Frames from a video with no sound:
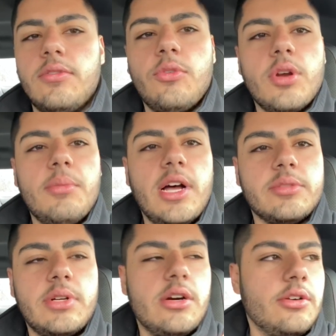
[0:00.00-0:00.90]
40 miles
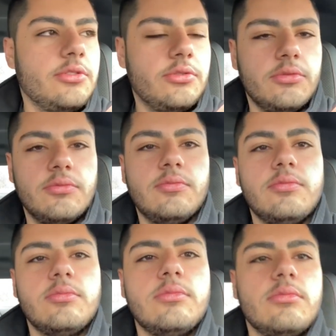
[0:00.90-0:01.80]
per hour to,
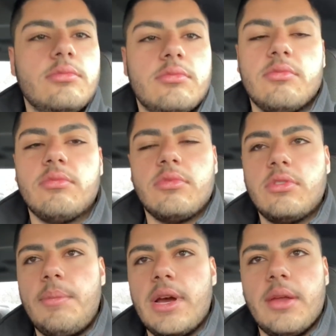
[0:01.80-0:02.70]

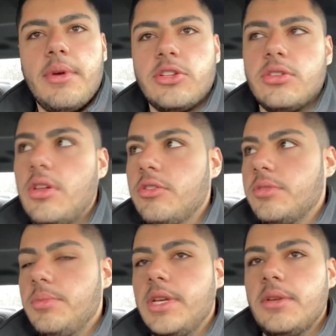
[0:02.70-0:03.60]
I'm not gonna mention the other
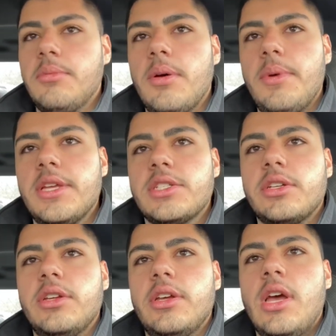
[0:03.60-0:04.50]
speed, but
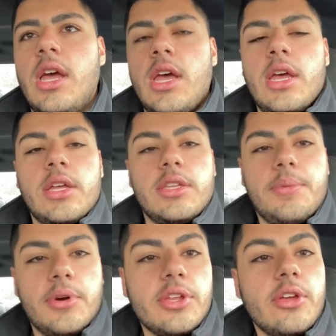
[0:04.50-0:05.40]
basically did
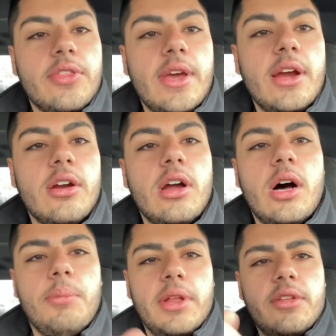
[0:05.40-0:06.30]
pretty good there.
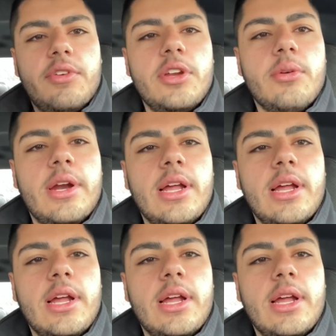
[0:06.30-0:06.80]
I'll play the video right